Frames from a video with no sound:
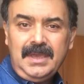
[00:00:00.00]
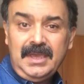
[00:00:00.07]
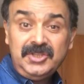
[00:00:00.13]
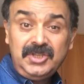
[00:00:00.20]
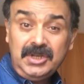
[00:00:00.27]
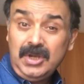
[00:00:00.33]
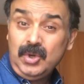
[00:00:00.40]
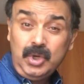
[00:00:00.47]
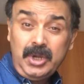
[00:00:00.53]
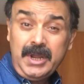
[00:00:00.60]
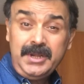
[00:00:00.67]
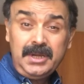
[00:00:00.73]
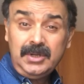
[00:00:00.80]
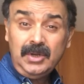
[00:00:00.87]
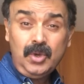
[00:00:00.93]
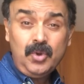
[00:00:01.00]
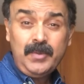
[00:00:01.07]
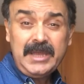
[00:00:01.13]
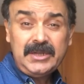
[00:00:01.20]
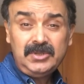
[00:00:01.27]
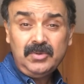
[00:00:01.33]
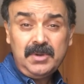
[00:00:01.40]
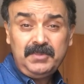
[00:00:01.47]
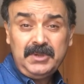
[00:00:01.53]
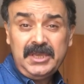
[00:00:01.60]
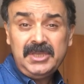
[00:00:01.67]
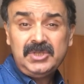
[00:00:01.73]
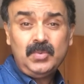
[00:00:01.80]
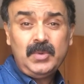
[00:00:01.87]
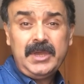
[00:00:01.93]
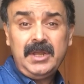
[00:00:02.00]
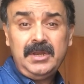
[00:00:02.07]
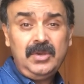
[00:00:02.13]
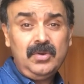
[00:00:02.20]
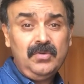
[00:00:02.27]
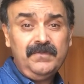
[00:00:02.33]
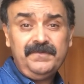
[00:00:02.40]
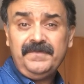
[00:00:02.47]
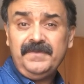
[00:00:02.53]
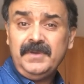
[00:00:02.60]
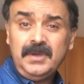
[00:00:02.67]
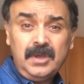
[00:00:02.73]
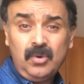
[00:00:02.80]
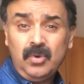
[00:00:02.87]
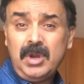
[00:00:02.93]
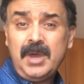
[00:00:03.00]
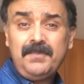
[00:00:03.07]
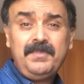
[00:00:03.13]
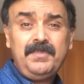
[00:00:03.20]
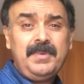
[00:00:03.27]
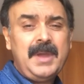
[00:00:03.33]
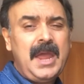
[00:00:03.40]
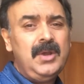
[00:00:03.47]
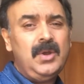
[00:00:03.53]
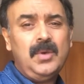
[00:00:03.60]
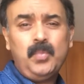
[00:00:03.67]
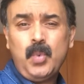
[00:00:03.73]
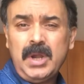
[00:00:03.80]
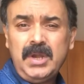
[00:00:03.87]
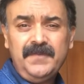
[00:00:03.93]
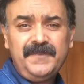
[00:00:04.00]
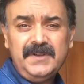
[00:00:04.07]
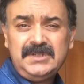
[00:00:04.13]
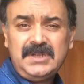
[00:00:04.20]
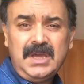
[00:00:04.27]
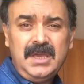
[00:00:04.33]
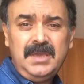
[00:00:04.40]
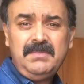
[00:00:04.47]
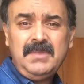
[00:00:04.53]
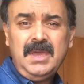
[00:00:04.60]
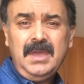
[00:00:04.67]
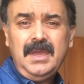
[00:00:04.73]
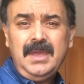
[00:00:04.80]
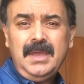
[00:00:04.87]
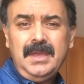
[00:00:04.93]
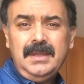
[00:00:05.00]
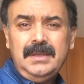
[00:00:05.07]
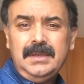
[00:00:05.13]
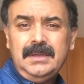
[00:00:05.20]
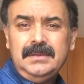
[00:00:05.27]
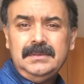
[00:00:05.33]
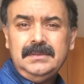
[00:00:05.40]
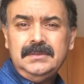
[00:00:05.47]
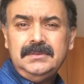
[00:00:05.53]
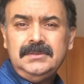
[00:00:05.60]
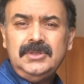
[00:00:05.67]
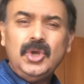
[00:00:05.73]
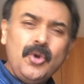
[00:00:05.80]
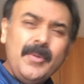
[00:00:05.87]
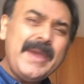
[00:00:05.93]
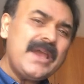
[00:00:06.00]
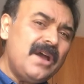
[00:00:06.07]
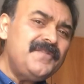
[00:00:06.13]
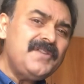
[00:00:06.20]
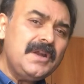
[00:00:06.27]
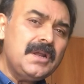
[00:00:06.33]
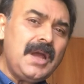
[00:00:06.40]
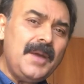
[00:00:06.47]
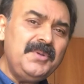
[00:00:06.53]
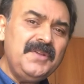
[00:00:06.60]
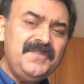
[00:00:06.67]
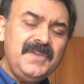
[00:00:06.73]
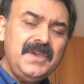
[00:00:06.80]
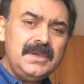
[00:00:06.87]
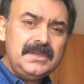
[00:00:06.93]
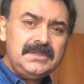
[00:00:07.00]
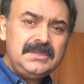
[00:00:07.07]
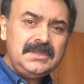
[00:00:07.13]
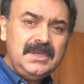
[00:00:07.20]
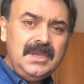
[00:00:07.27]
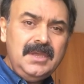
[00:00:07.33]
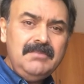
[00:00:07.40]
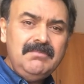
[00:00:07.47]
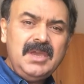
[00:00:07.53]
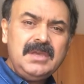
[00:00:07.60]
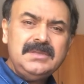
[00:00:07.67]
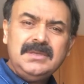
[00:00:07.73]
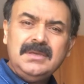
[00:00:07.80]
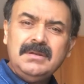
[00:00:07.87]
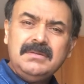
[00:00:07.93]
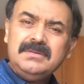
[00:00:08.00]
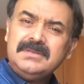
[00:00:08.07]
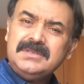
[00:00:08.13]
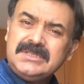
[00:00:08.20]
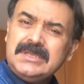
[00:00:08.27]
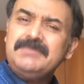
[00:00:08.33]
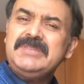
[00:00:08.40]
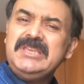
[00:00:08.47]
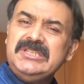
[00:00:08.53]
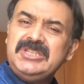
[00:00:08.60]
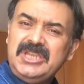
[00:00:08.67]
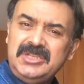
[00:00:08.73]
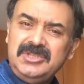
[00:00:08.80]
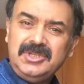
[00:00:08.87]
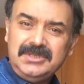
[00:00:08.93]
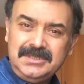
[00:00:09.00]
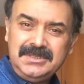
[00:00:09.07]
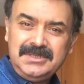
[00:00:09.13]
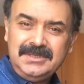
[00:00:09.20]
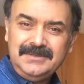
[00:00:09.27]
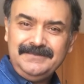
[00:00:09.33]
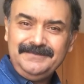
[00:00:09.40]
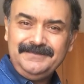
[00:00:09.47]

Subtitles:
is it a good idea to go back to a place where you've grown up, had a wonderful time, to go back after a couple of years, because, you know, something changes.